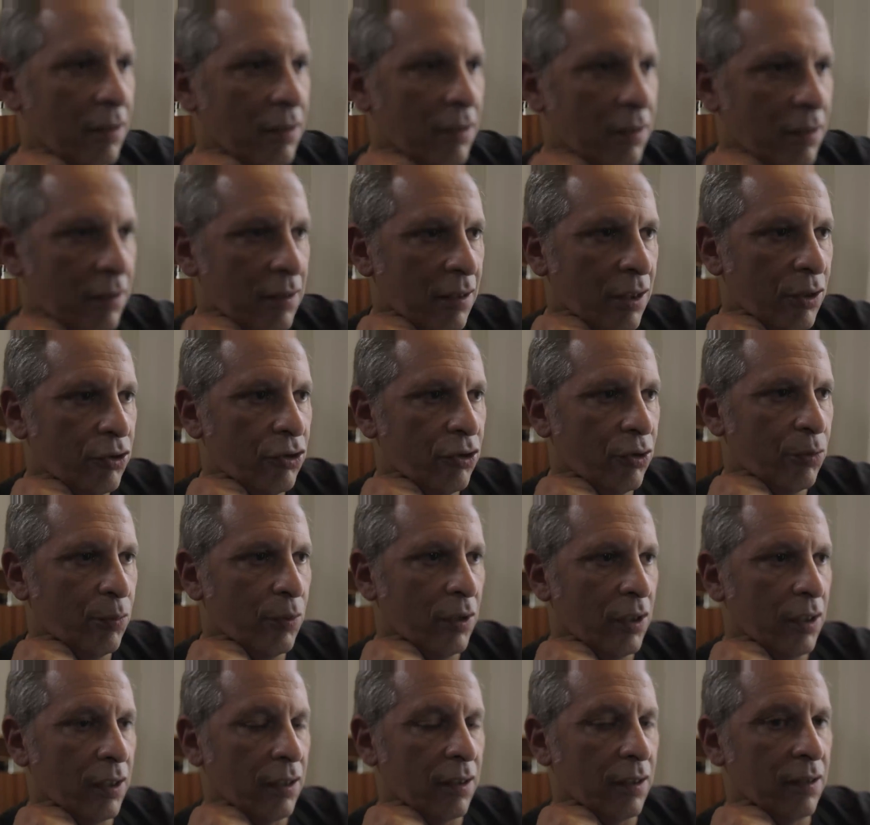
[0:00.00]
to social
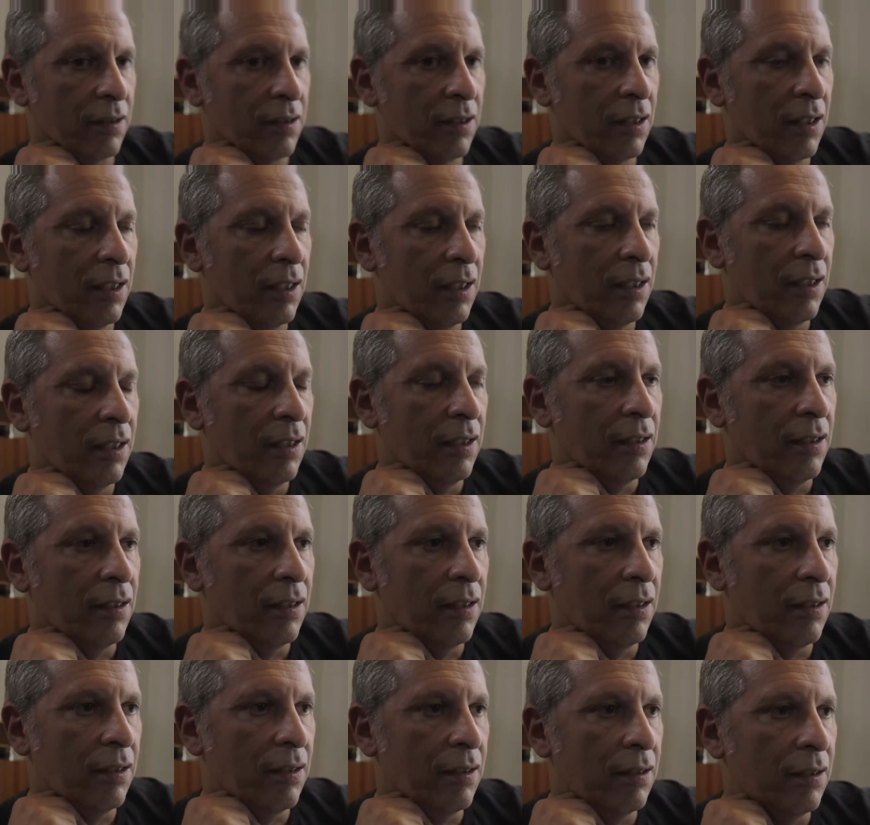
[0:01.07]
workers,
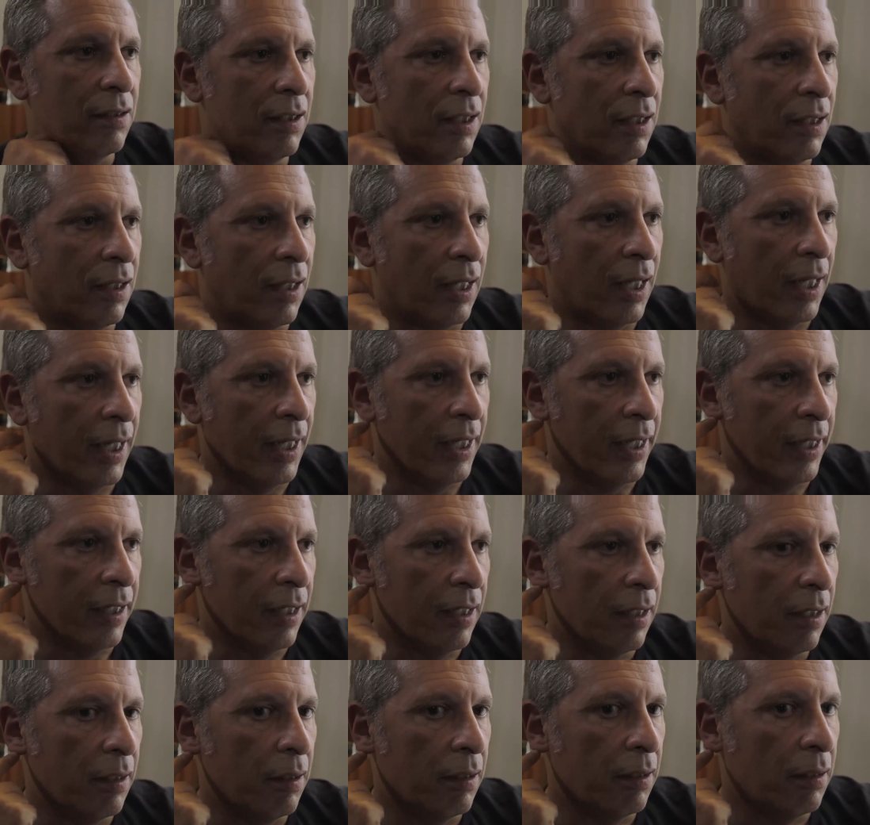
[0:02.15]
did they
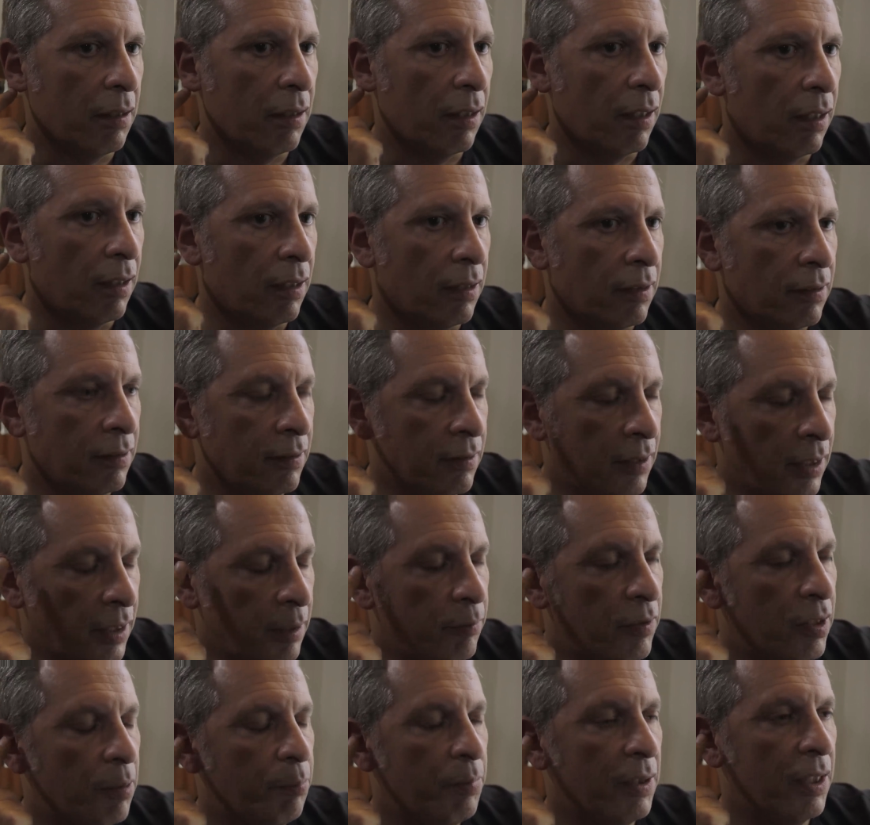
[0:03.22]

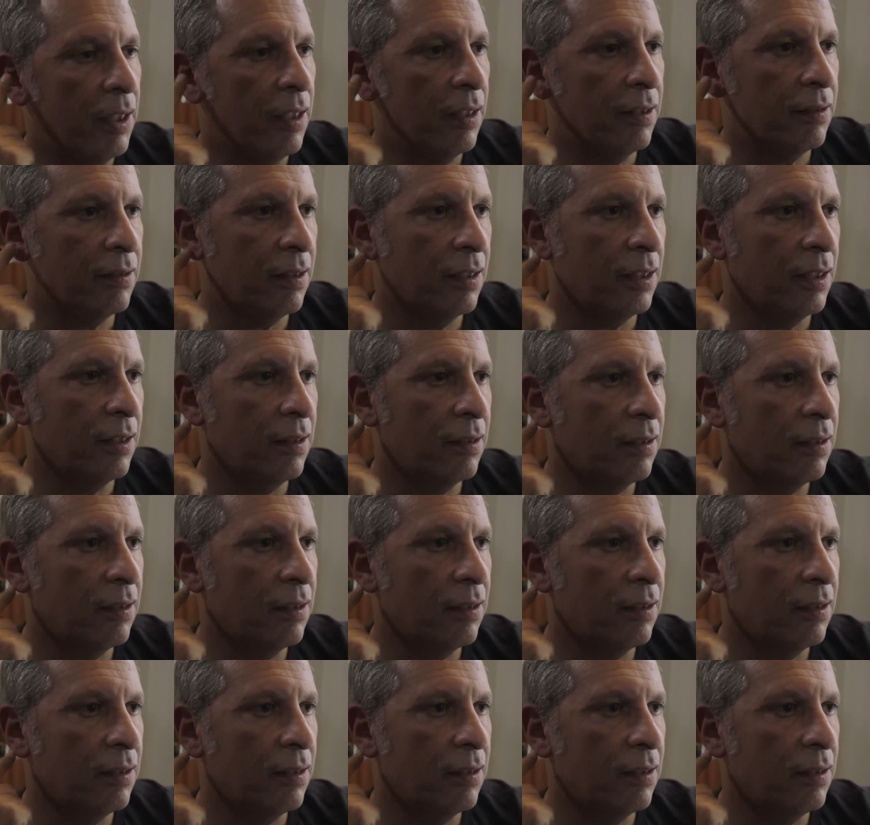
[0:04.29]
seem to be listening?